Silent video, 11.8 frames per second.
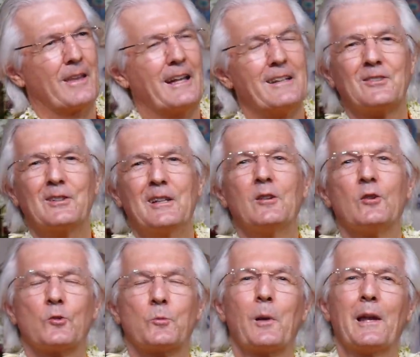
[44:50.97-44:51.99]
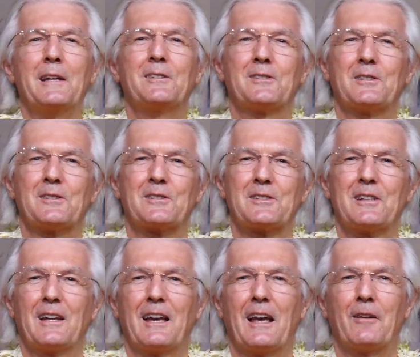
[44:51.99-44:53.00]
and see those places
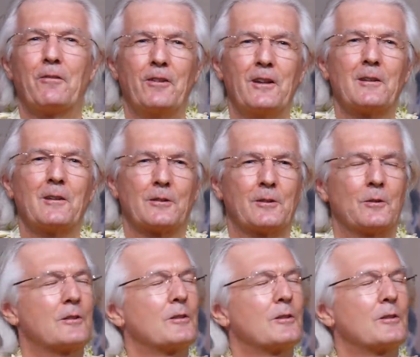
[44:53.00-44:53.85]
and feel, to,